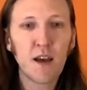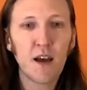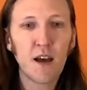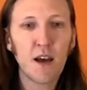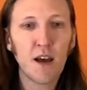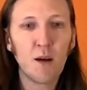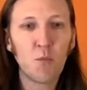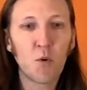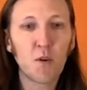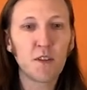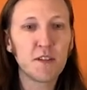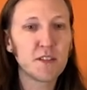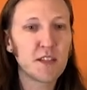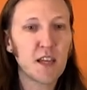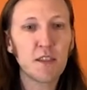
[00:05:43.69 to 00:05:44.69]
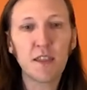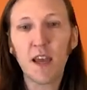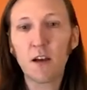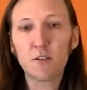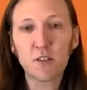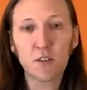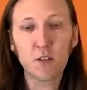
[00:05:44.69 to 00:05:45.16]
More than
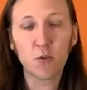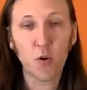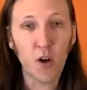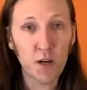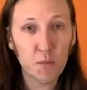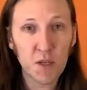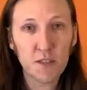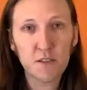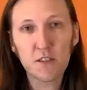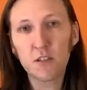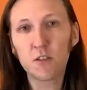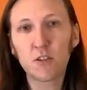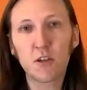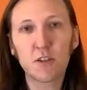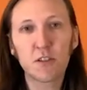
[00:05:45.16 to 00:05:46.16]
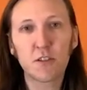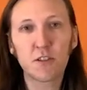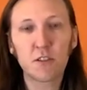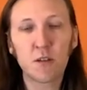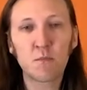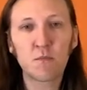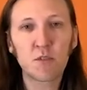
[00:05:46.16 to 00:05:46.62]
10,000 agronomists use our
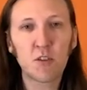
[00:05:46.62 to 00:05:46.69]
system.